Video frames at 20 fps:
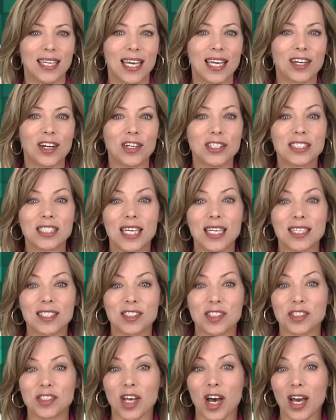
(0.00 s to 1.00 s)
And on
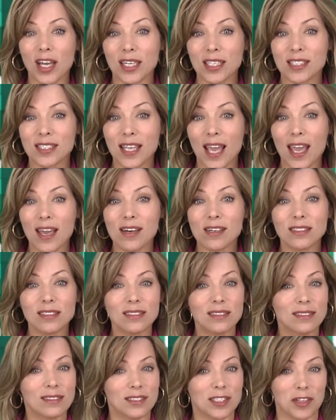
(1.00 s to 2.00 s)
tennis's hottest
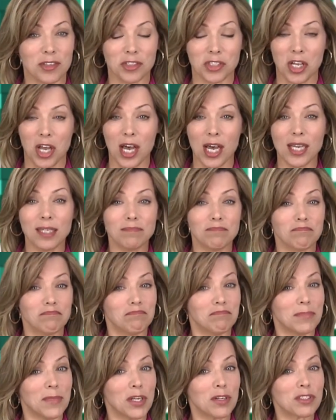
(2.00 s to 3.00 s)
scale, there's hot,
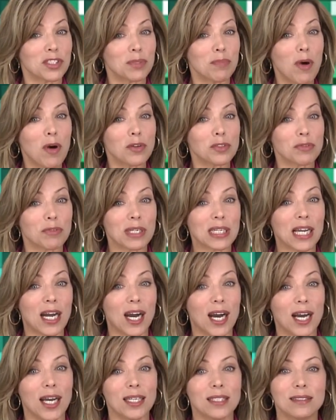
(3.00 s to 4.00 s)
there's smoldering
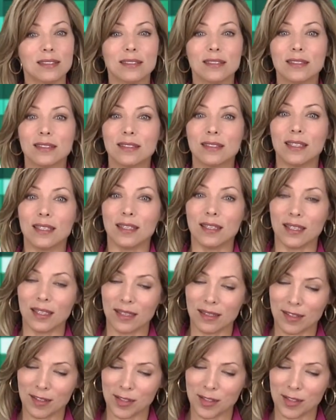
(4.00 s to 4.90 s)
hot, and then